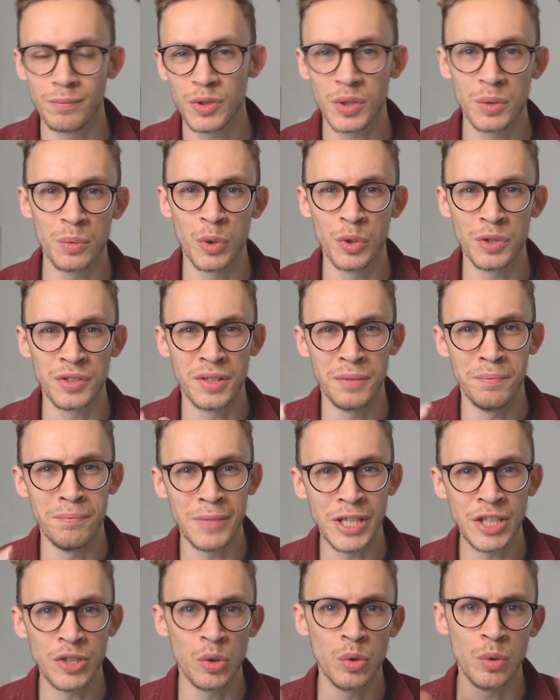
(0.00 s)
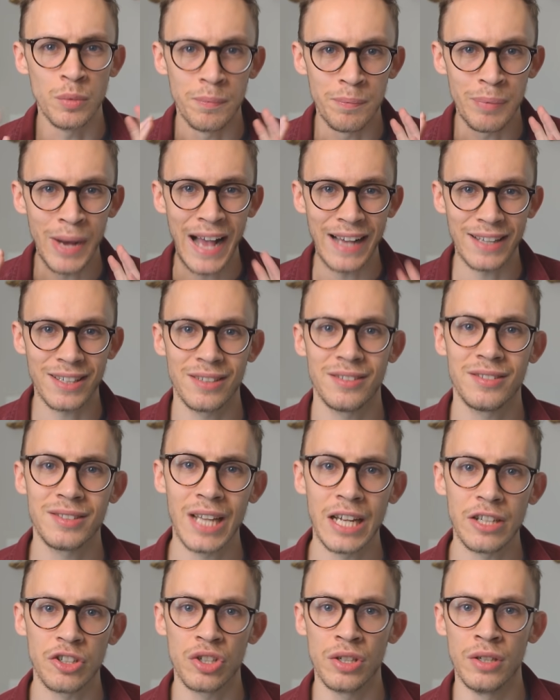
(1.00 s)
towards the middle back
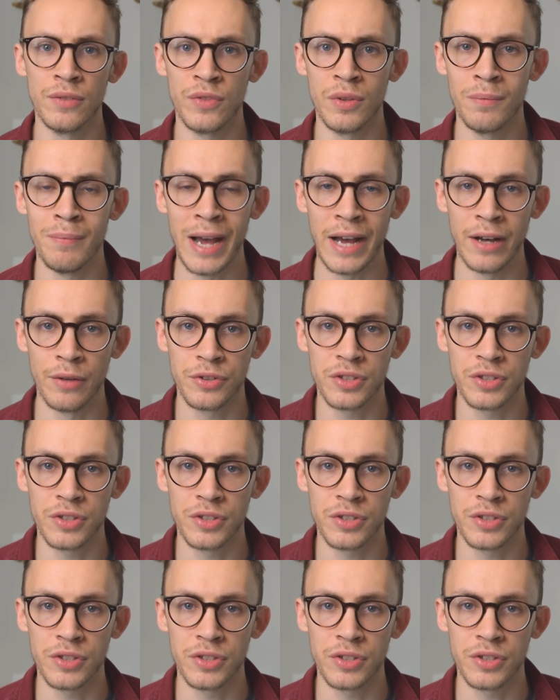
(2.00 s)
section of the mouth,